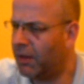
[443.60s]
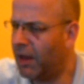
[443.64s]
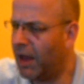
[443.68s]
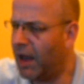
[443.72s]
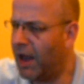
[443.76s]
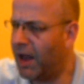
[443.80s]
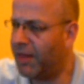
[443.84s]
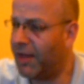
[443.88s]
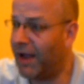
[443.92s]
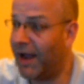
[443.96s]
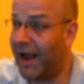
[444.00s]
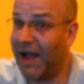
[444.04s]

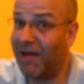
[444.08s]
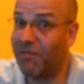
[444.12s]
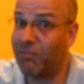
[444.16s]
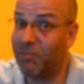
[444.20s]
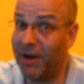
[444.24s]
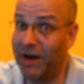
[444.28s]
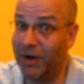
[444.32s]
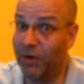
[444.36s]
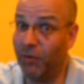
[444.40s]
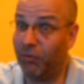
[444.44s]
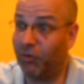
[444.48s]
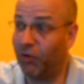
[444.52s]
they have
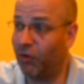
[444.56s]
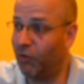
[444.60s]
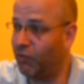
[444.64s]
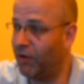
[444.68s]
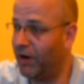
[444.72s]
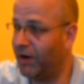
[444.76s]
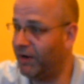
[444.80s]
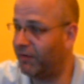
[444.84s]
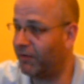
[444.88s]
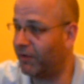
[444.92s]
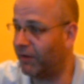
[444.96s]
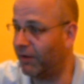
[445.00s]
been, up till
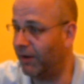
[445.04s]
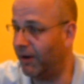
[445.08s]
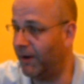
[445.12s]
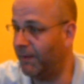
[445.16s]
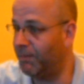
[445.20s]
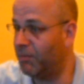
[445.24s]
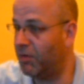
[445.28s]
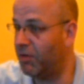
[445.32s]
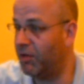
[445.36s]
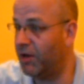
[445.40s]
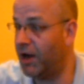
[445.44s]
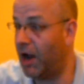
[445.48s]
recently,
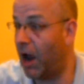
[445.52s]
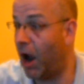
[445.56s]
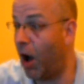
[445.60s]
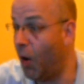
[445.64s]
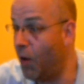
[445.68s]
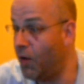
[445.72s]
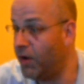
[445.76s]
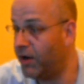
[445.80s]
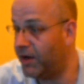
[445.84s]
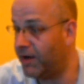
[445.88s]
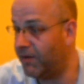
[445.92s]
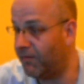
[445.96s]
the
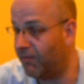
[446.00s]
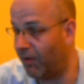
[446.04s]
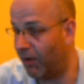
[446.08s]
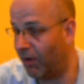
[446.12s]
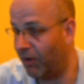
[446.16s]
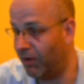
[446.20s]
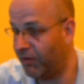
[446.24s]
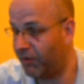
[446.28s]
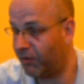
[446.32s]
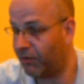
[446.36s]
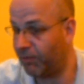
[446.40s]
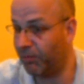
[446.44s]
only
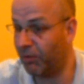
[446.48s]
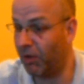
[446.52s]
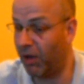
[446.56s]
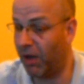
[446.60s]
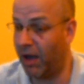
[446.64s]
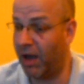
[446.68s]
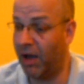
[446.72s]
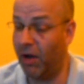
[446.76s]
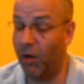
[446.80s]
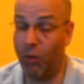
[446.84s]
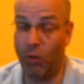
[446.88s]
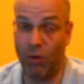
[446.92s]
device,
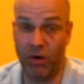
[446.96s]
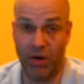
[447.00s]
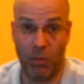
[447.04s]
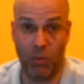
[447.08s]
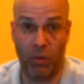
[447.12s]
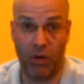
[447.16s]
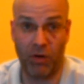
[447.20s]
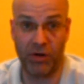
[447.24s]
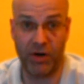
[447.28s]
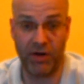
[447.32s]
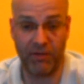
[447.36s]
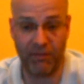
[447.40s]

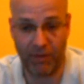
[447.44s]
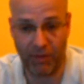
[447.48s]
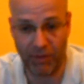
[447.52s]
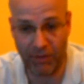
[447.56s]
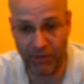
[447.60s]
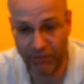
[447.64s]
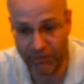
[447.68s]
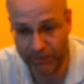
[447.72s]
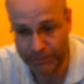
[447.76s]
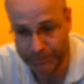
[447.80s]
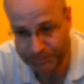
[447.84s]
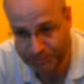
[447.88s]
all-in-one
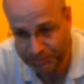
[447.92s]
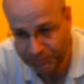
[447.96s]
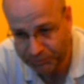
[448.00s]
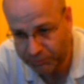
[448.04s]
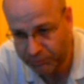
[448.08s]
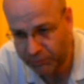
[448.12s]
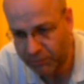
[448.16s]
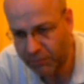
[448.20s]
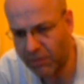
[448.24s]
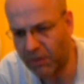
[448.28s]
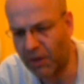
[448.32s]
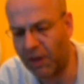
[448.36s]
device,
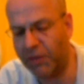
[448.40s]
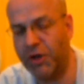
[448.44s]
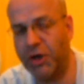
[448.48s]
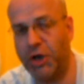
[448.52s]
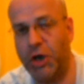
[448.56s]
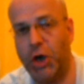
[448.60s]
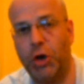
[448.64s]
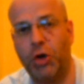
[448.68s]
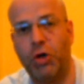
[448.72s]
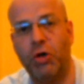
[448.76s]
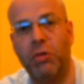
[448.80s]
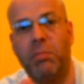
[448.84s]

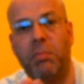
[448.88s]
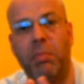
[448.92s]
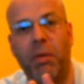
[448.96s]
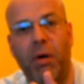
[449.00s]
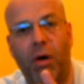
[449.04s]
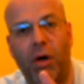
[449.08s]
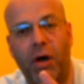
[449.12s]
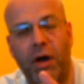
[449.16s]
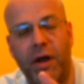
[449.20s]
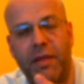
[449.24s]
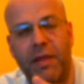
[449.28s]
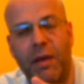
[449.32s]
that you could
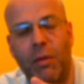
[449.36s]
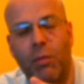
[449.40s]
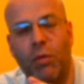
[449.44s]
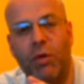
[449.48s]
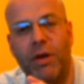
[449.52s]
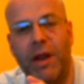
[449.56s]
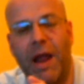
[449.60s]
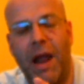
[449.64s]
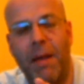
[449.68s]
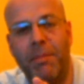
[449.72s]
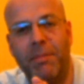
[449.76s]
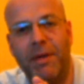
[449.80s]
buy that
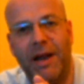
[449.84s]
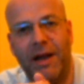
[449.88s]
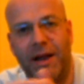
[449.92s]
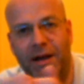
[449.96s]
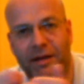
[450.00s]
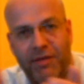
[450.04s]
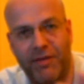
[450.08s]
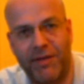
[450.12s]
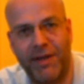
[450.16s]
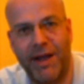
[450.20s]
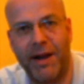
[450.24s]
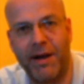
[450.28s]
would
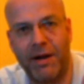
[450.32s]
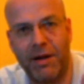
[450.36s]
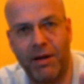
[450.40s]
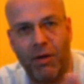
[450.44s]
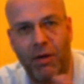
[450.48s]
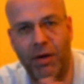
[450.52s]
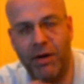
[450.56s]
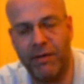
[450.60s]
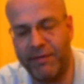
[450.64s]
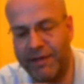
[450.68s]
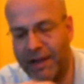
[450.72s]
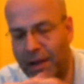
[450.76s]
emulate scan
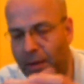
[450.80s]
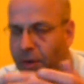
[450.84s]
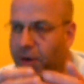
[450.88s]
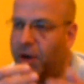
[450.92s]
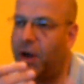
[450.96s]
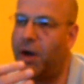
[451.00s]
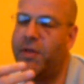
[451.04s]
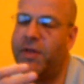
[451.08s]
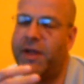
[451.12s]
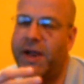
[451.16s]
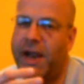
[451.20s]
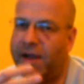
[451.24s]
lines. Now I
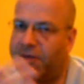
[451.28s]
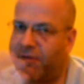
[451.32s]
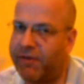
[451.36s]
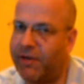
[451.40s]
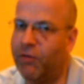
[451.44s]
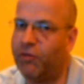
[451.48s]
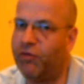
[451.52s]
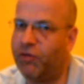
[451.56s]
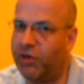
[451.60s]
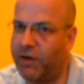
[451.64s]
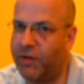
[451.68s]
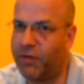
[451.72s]
know the
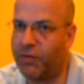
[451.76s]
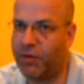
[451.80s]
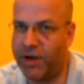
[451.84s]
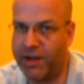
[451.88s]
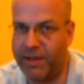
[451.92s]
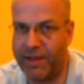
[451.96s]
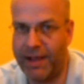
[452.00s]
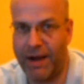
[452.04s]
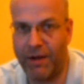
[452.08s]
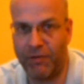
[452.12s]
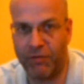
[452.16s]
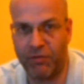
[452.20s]
SLG
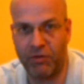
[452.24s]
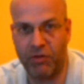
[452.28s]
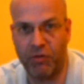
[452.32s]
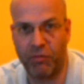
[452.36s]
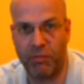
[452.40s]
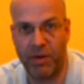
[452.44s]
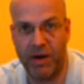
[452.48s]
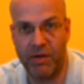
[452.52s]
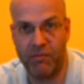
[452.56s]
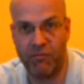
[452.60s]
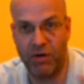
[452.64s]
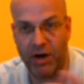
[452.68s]
3000
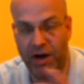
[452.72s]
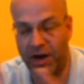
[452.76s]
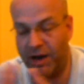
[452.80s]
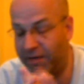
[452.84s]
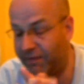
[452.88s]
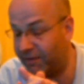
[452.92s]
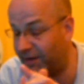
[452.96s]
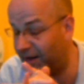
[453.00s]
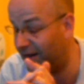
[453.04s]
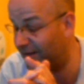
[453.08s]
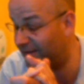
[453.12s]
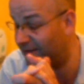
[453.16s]
has been
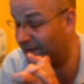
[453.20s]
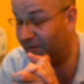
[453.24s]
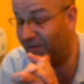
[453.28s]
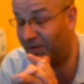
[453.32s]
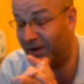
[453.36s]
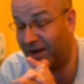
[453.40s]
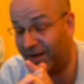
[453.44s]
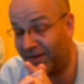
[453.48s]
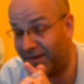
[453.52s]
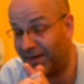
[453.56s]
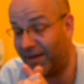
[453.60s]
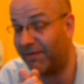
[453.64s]
released and it's a
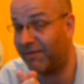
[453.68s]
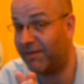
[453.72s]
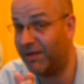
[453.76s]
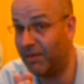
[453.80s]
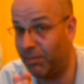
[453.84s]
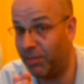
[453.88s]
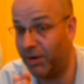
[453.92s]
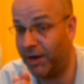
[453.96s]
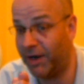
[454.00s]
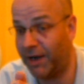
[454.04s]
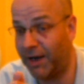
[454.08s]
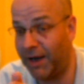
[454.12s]

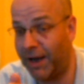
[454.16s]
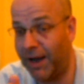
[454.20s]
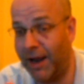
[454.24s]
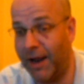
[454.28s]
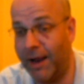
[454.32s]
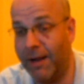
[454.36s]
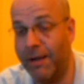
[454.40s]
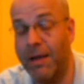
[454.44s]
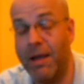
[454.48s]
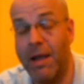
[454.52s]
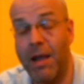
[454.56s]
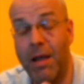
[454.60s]
fantastic bit of
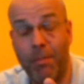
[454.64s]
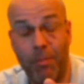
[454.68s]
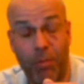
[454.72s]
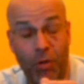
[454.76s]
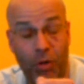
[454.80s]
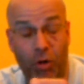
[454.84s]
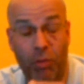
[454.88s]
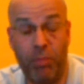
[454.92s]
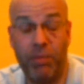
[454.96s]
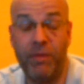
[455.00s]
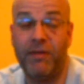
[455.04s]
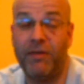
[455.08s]
kit,
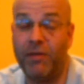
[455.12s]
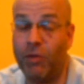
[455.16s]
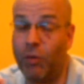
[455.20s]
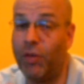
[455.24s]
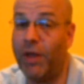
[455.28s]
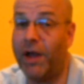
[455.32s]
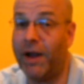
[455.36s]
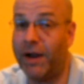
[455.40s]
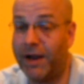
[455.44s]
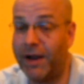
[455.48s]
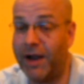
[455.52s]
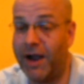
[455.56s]
but up until
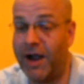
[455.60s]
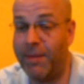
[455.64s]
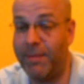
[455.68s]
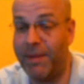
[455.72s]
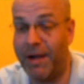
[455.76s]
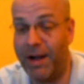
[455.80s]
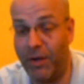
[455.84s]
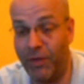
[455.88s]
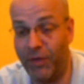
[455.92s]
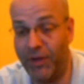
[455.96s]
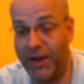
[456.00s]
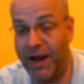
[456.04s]
that came
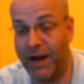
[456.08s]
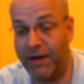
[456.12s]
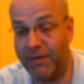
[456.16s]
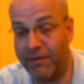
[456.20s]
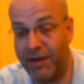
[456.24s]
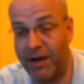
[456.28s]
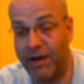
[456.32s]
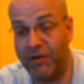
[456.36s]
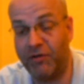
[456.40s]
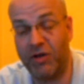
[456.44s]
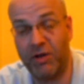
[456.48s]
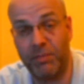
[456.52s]
out, the
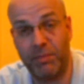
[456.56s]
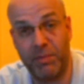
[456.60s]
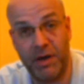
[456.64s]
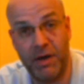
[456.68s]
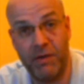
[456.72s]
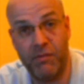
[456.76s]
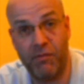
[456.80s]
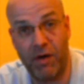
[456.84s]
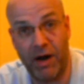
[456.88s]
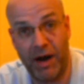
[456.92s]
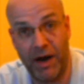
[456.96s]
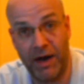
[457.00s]

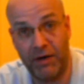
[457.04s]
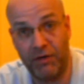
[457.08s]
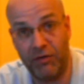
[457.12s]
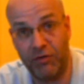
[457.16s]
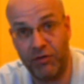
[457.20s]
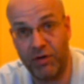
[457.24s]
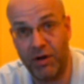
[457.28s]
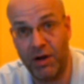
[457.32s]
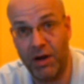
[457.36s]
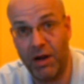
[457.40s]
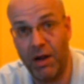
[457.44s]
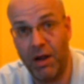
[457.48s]
XRGB
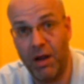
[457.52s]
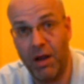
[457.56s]
range